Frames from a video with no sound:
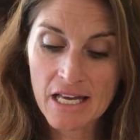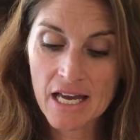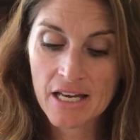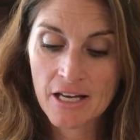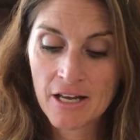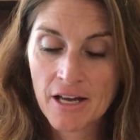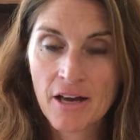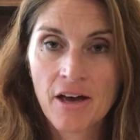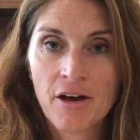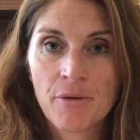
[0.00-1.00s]
that
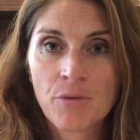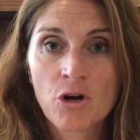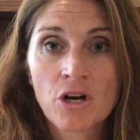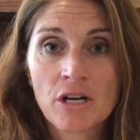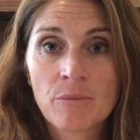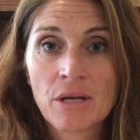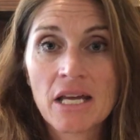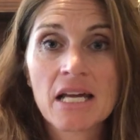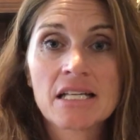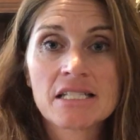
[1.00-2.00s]
are going to
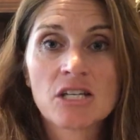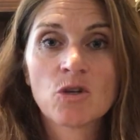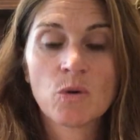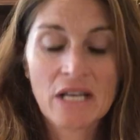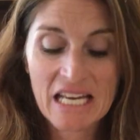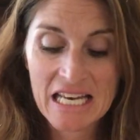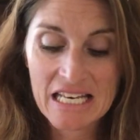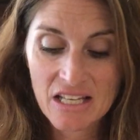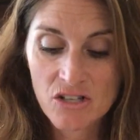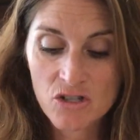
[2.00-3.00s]
be continuing
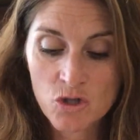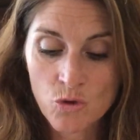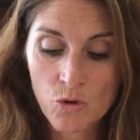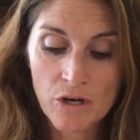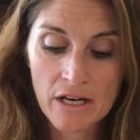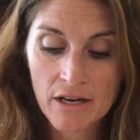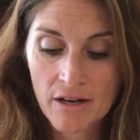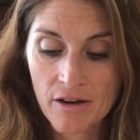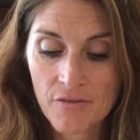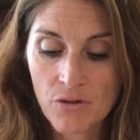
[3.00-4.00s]
in the story
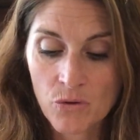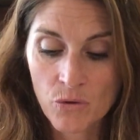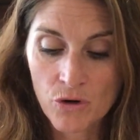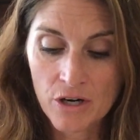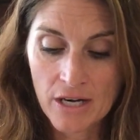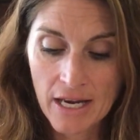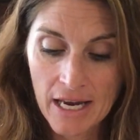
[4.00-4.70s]
of the Lord.